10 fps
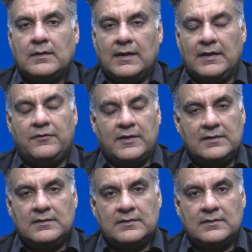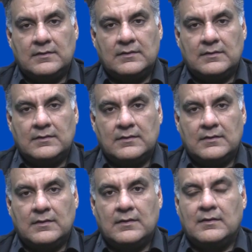Hi friends,
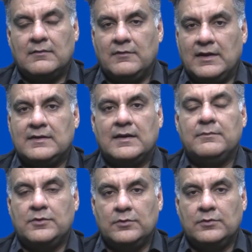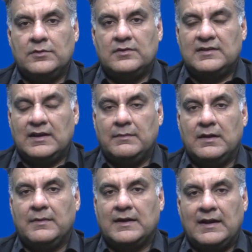welcome to
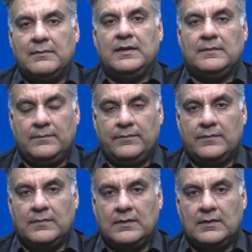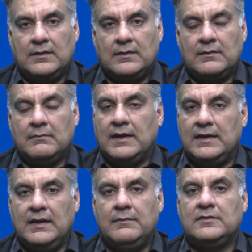Cerebellum Academy. My
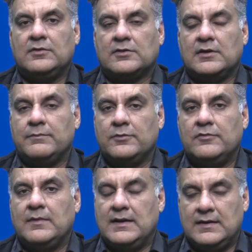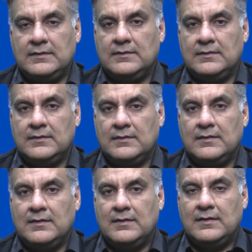name is Dr. Apurv Mehra,
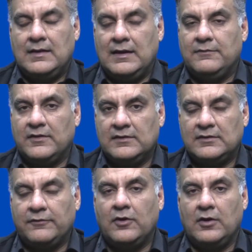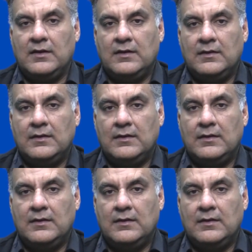and first of all,